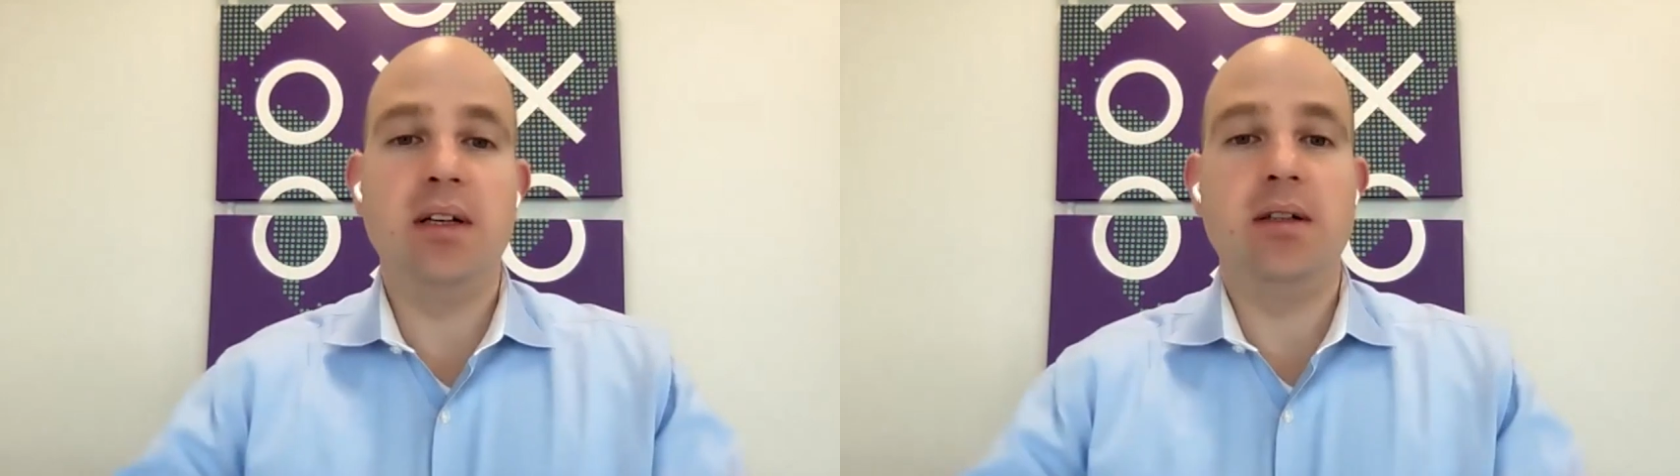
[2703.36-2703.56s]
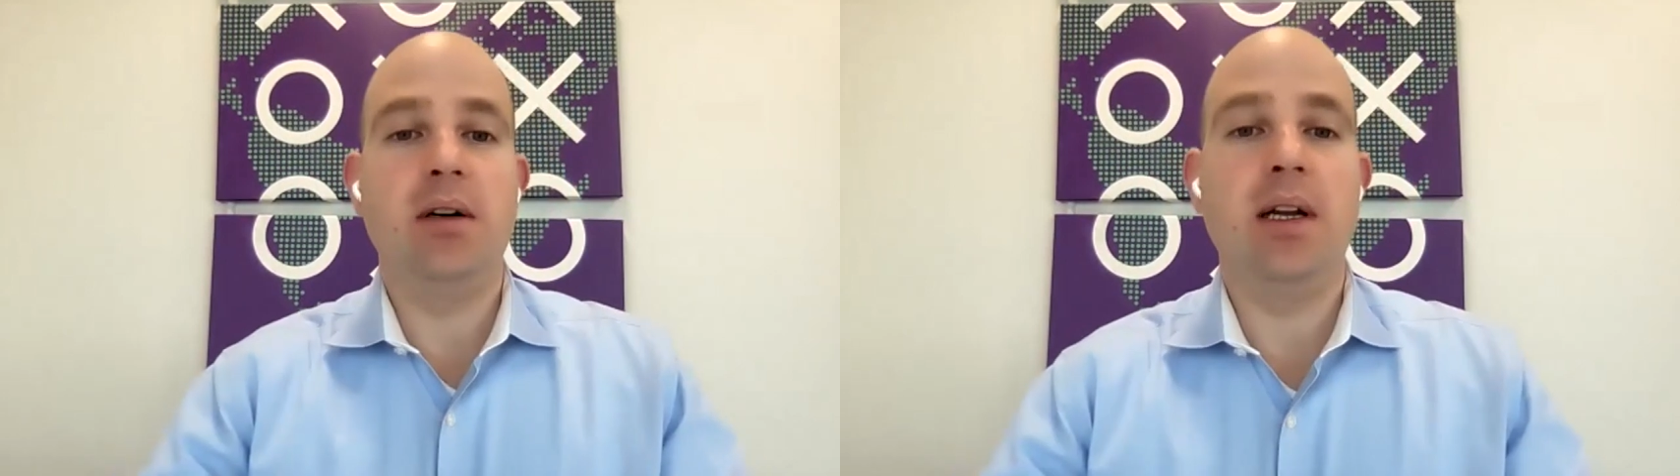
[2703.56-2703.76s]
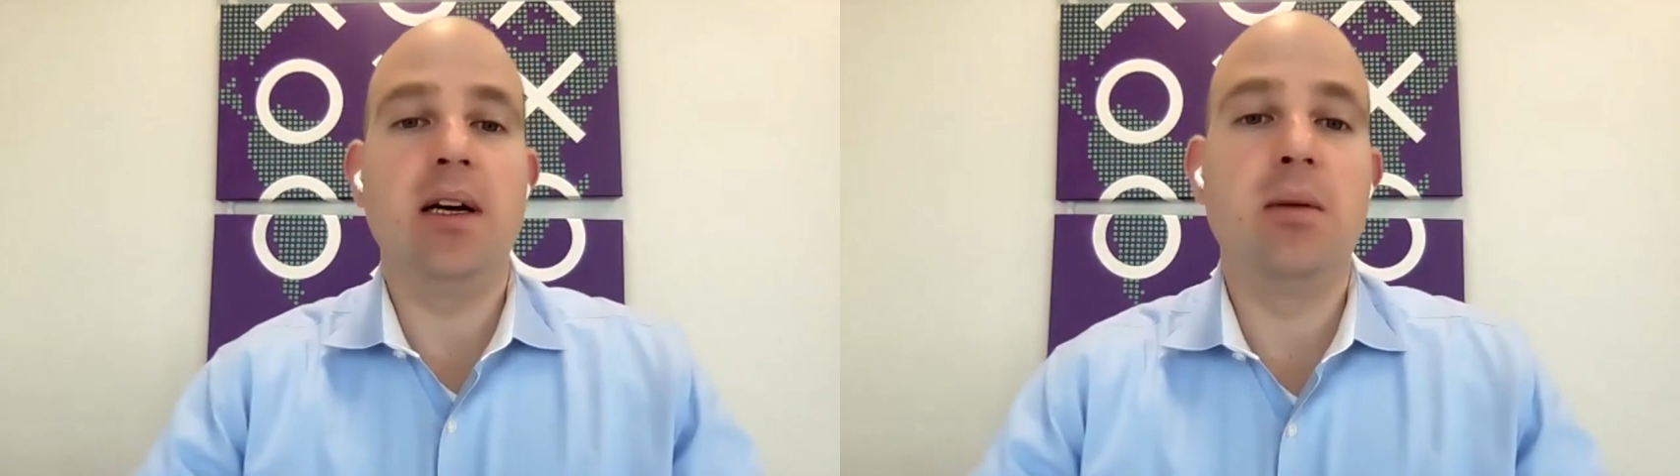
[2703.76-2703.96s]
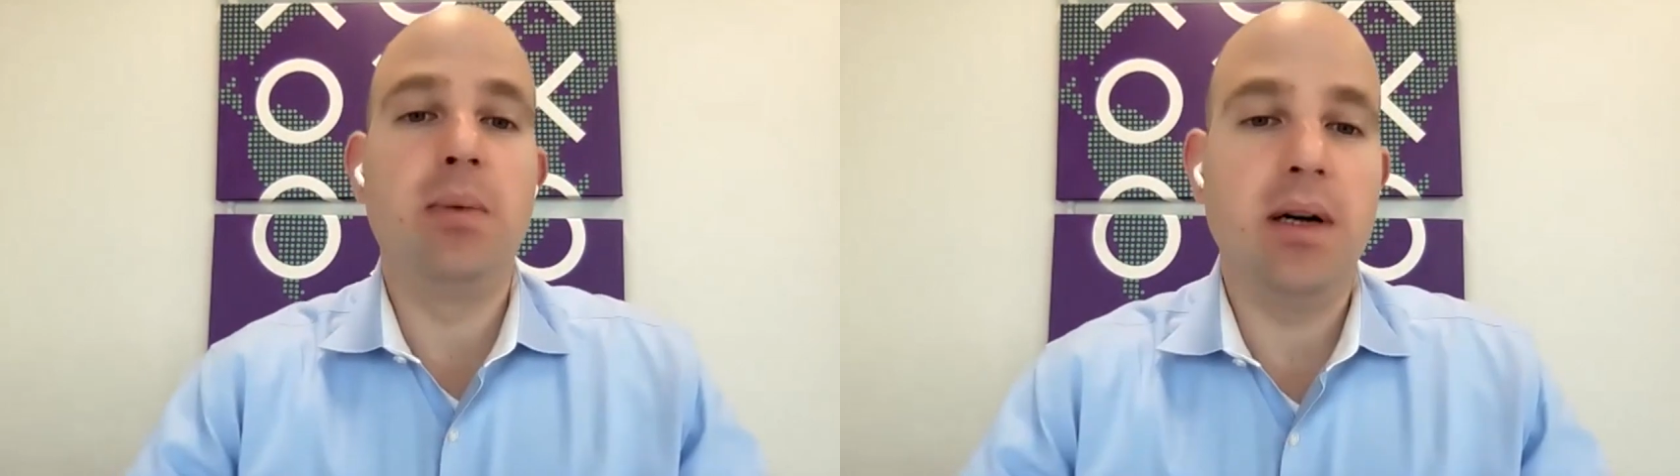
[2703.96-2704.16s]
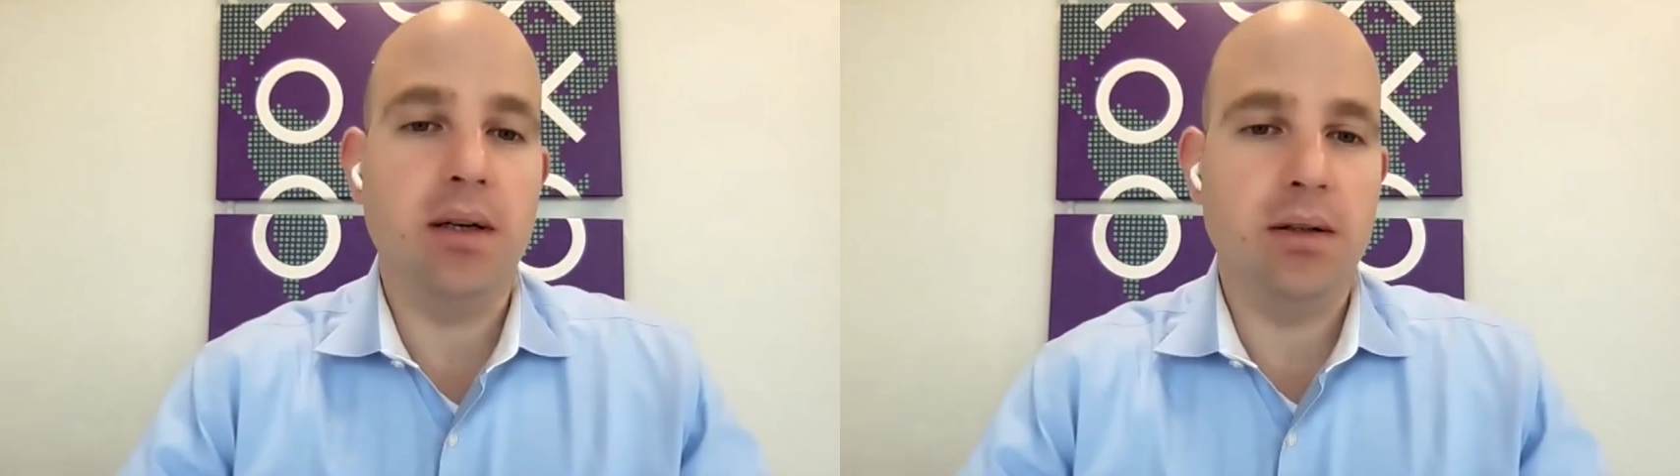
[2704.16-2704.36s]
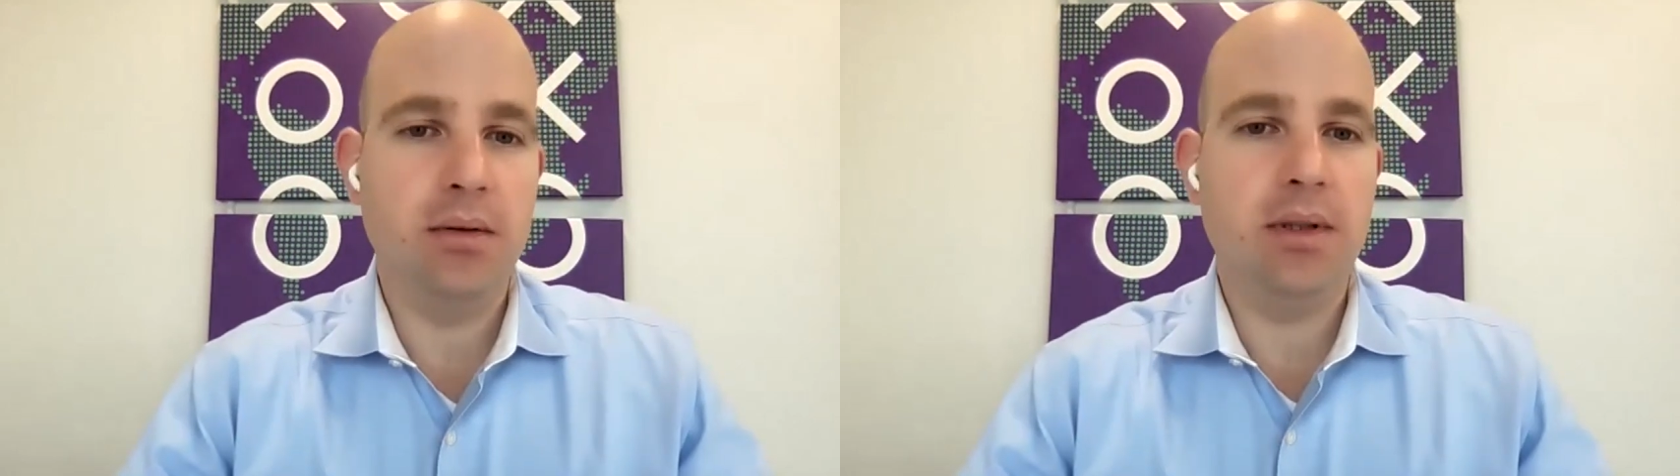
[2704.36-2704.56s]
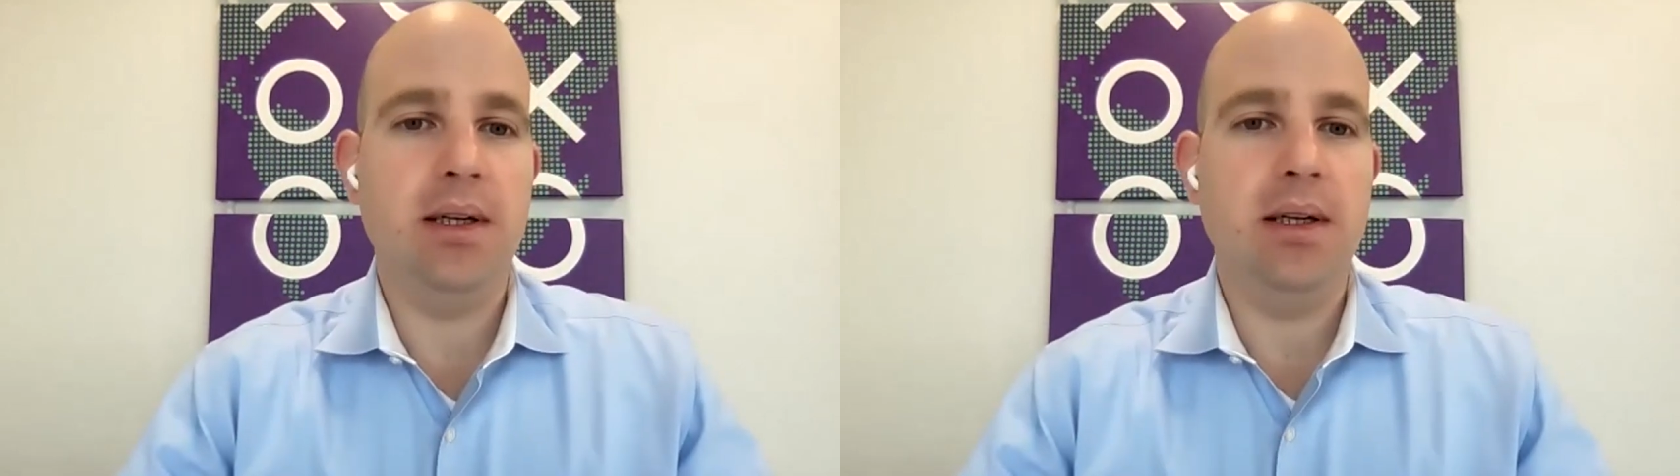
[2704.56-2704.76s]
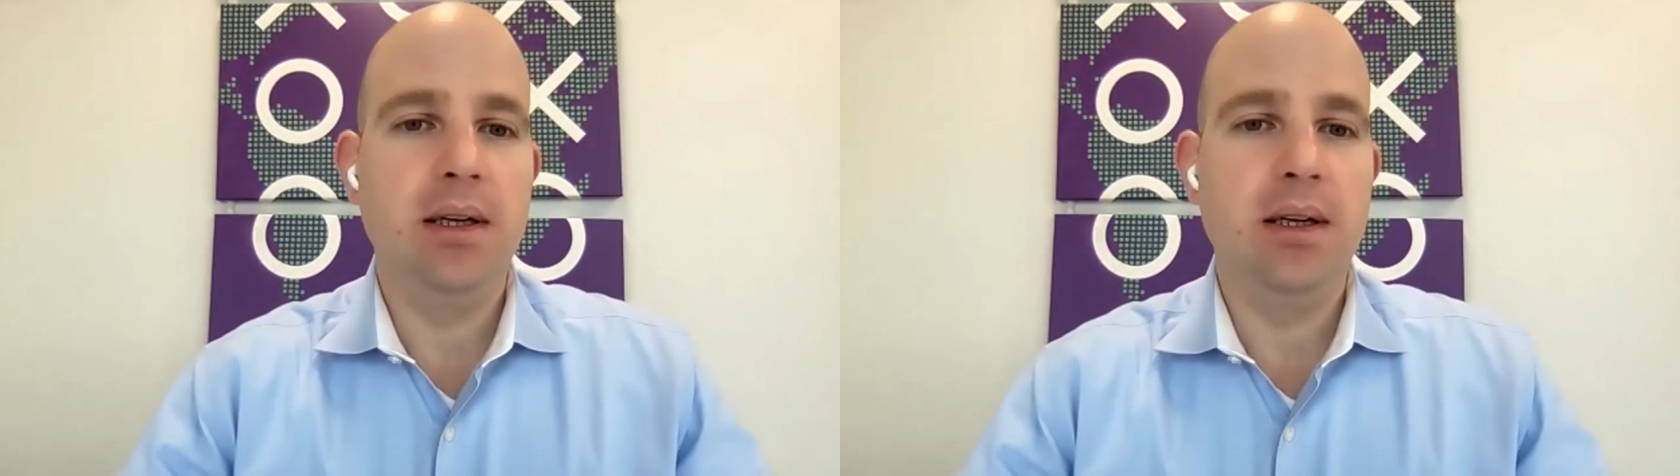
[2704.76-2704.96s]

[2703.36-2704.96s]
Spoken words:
vendor you like buying today.